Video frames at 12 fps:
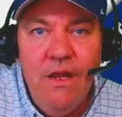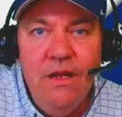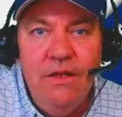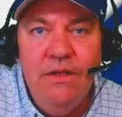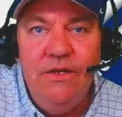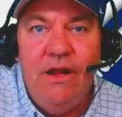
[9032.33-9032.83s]

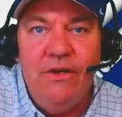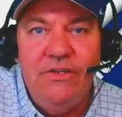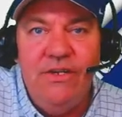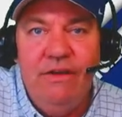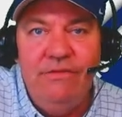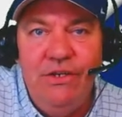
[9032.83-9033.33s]
The
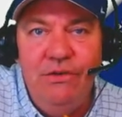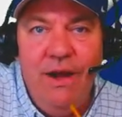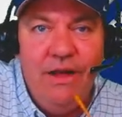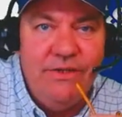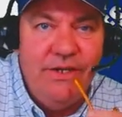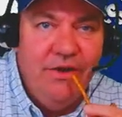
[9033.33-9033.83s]
Dodgers have 2
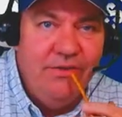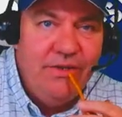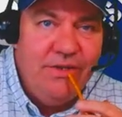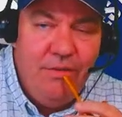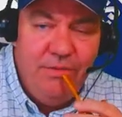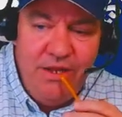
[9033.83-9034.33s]
outs here in the
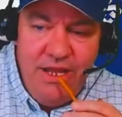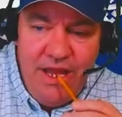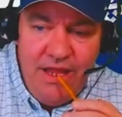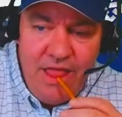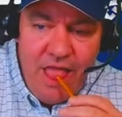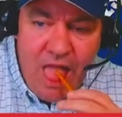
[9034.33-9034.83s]
top of the 8th.